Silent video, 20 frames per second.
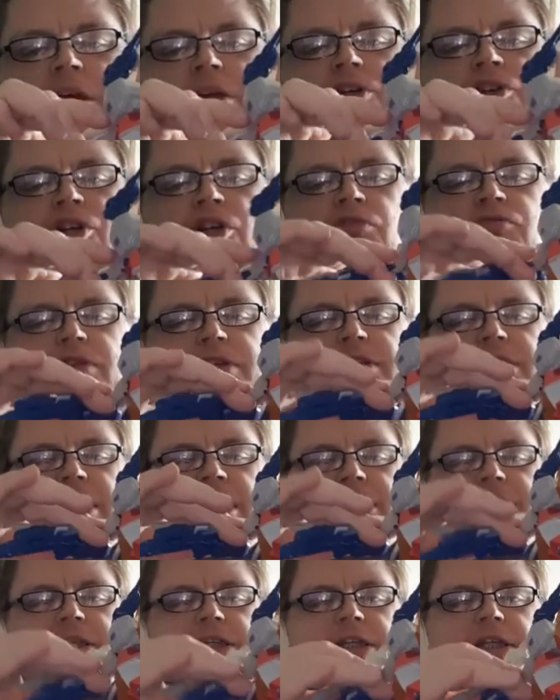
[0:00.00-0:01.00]
No wrist
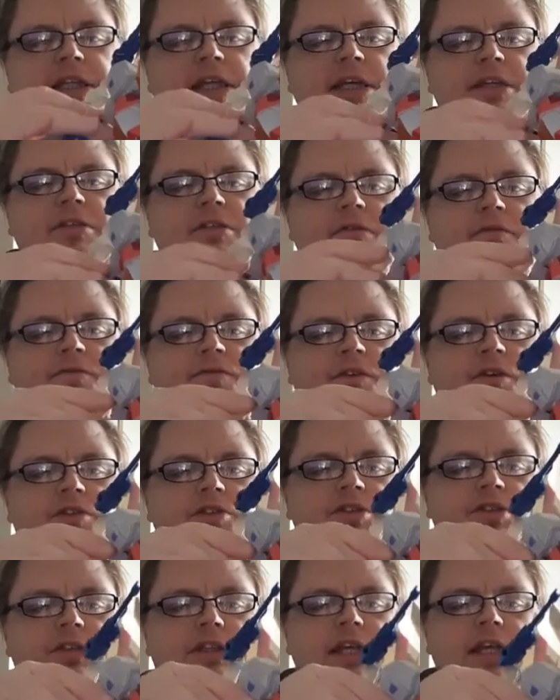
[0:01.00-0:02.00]
articulation,
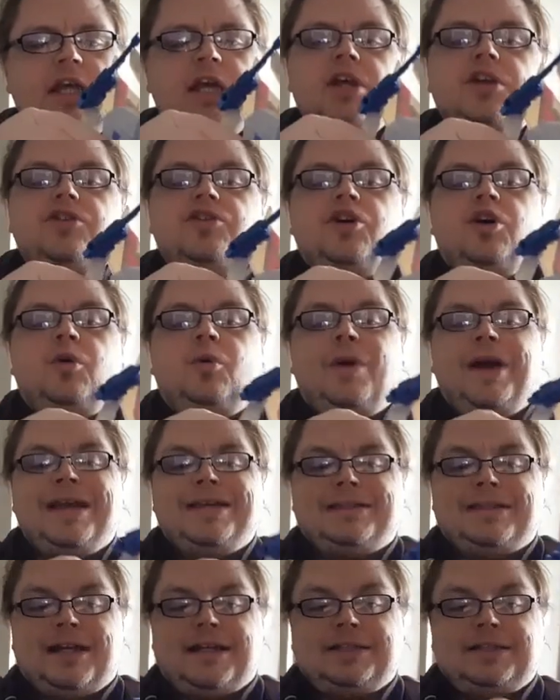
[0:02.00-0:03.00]
unfortunately. No
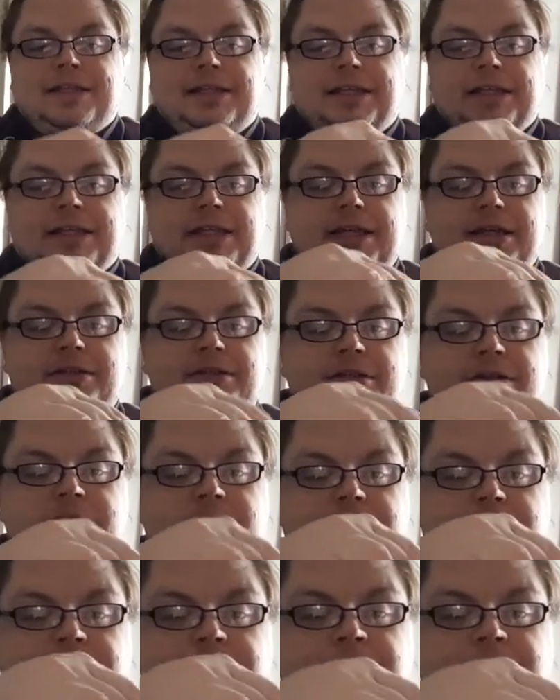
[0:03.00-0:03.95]
waist articulation.